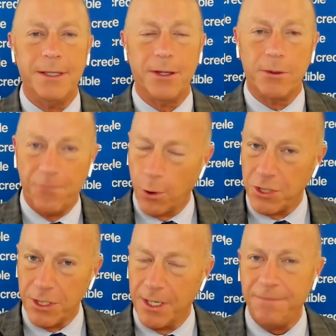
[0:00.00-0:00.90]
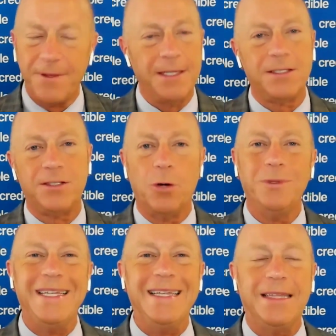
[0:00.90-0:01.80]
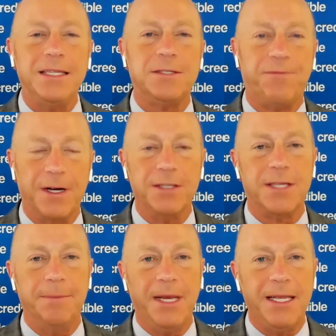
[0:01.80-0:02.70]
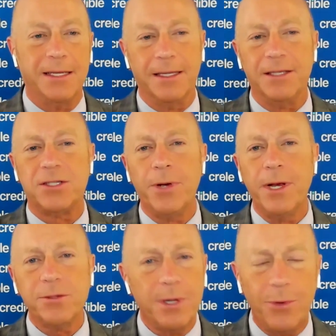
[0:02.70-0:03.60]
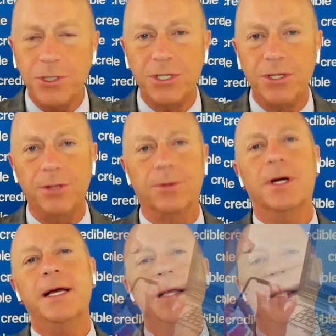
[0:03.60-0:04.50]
they're fortunate enough, they just don't need these funds immediately. So here's what I want you to do